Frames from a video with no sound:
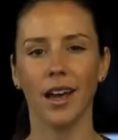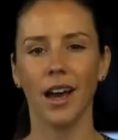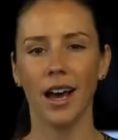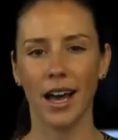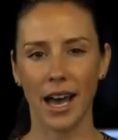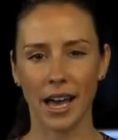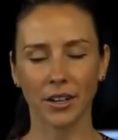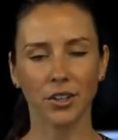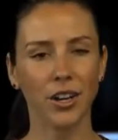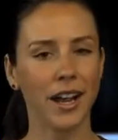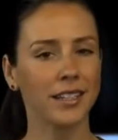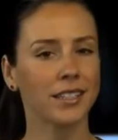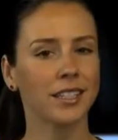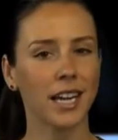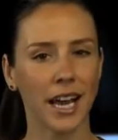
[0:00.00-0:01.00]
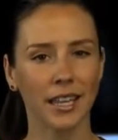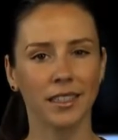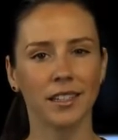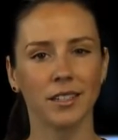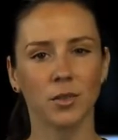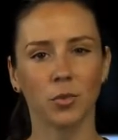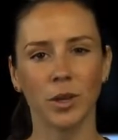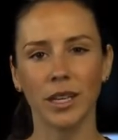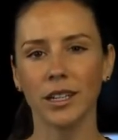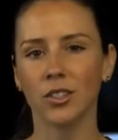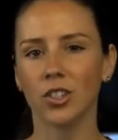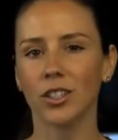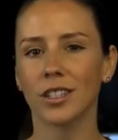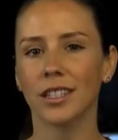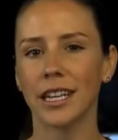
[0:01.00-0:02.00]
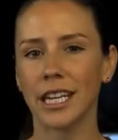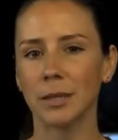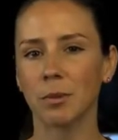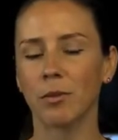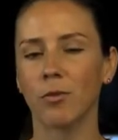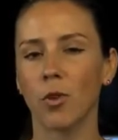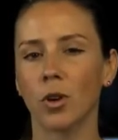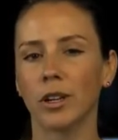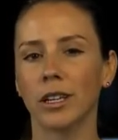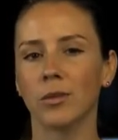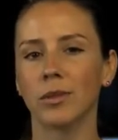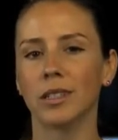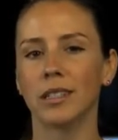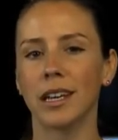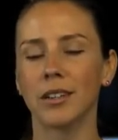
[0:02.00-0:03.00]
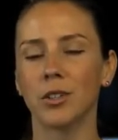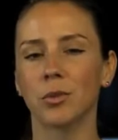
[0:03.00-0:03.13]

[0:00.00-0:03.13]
A hacker has died this week, just days before he was set